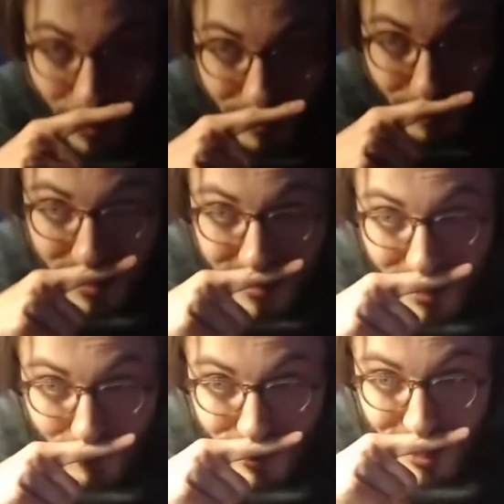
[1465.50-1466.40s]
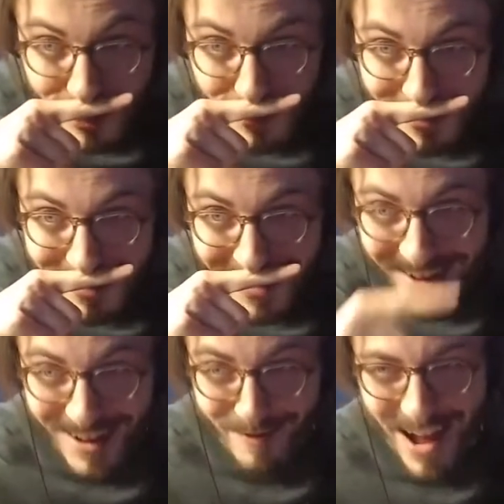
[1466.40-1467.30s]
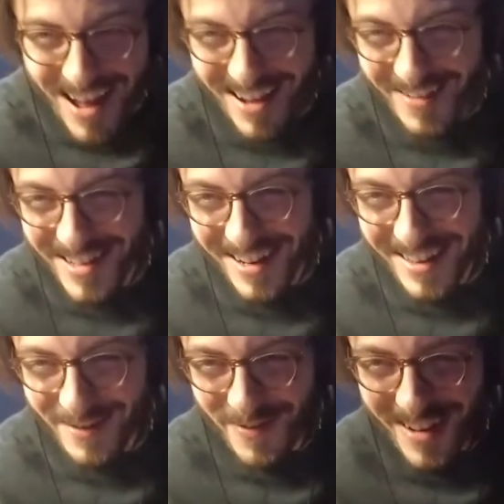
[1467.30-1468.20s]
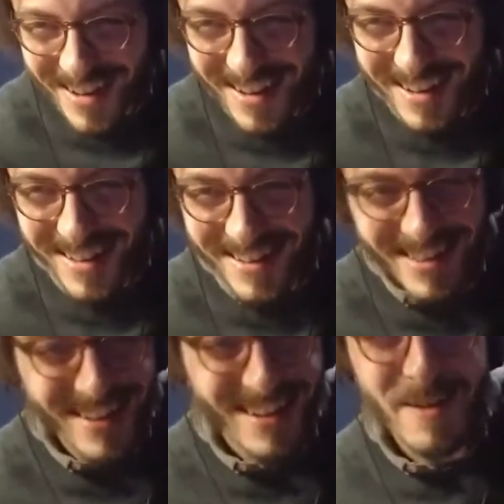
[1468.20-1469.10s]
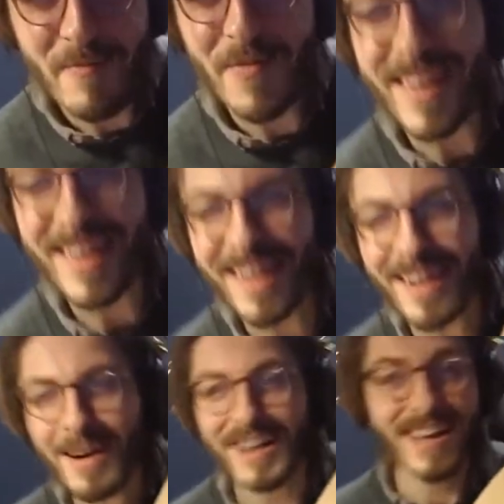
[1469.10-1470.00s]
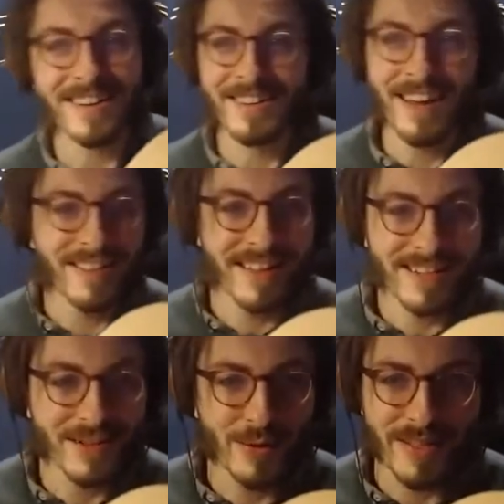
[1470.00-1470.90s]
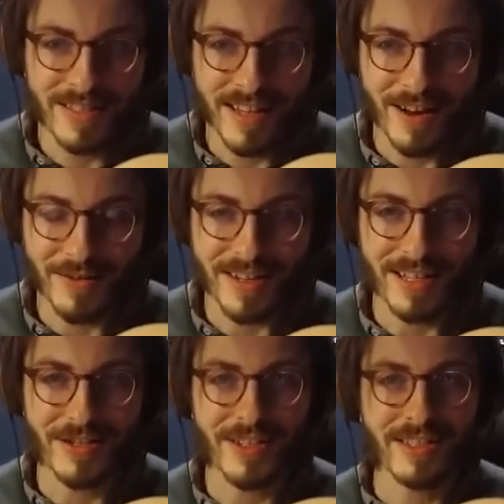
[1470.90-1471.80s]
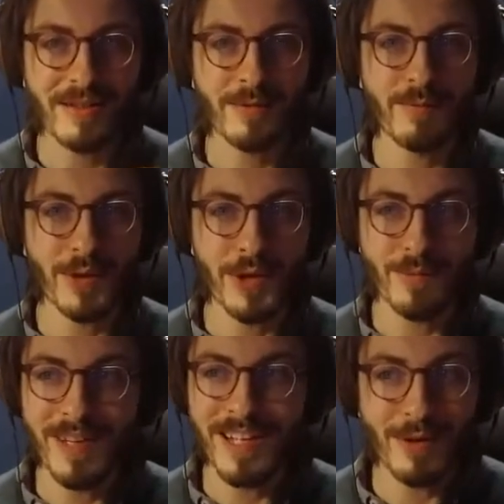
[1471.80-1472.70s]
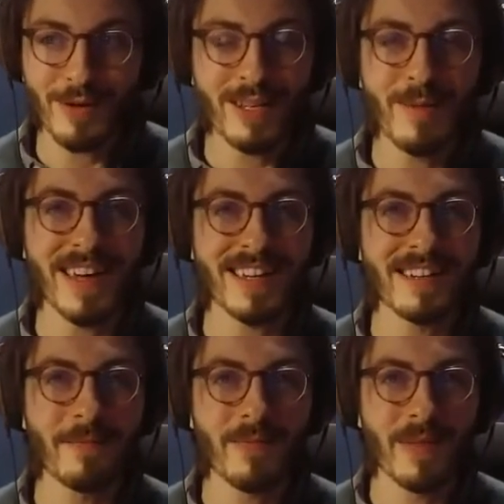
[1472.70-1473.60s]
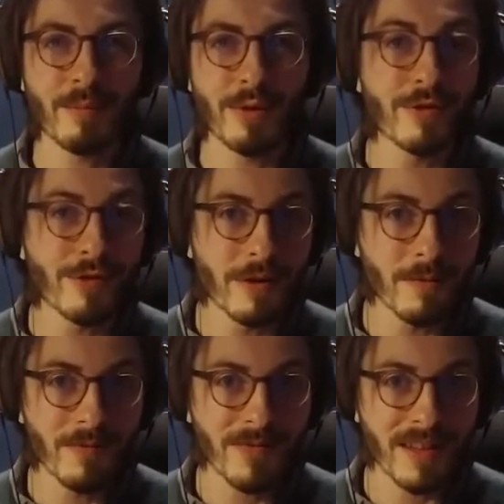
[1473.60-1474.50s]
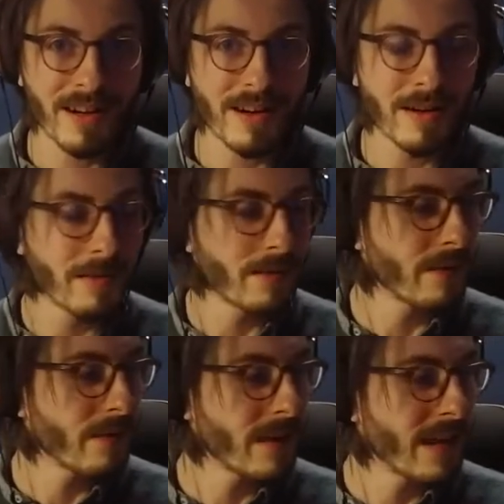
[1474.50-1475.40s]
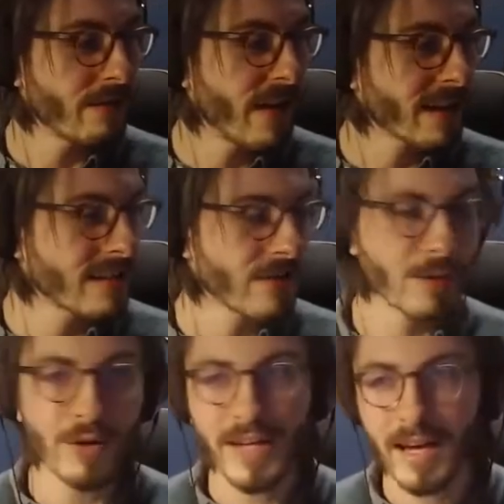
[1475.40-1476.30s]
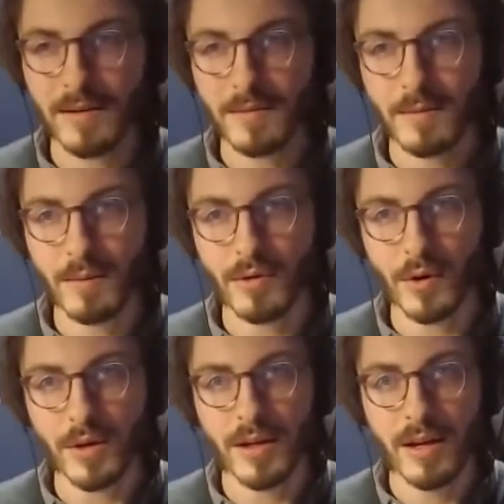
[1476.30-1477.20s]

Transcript: mustache bridge, actually, which I love. This thing. Again, nothing to do with the sound. It's purely to make it beautiful. And in fact, if you look at Baroque